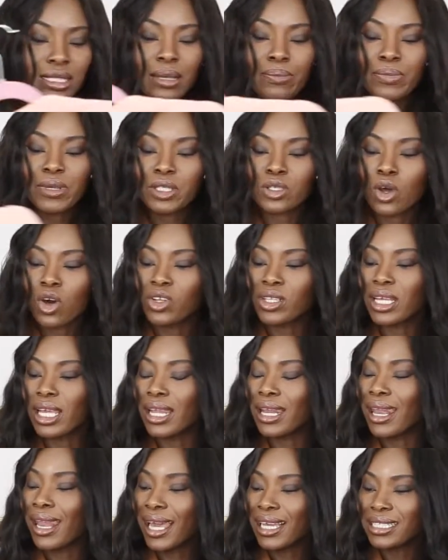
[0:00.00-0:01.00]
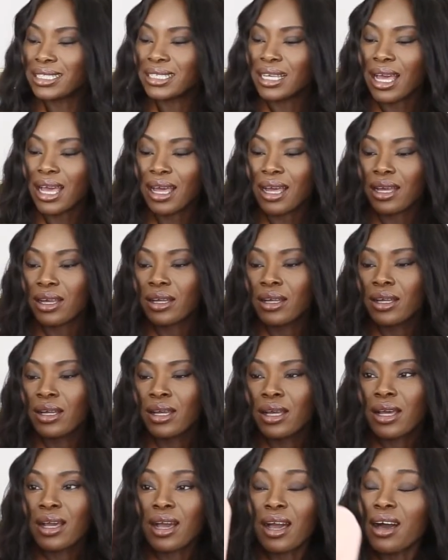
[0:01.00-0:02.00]
a bit on a lighter
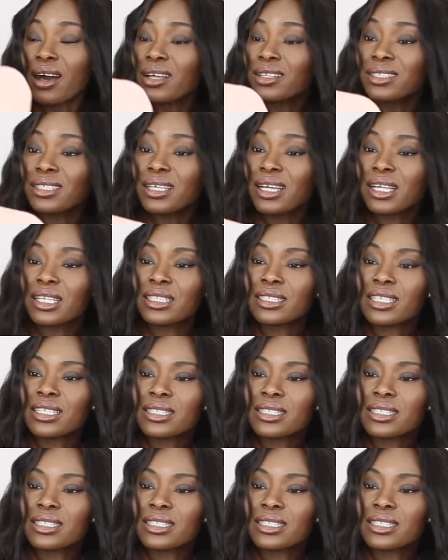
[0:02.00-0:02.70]
cardigan.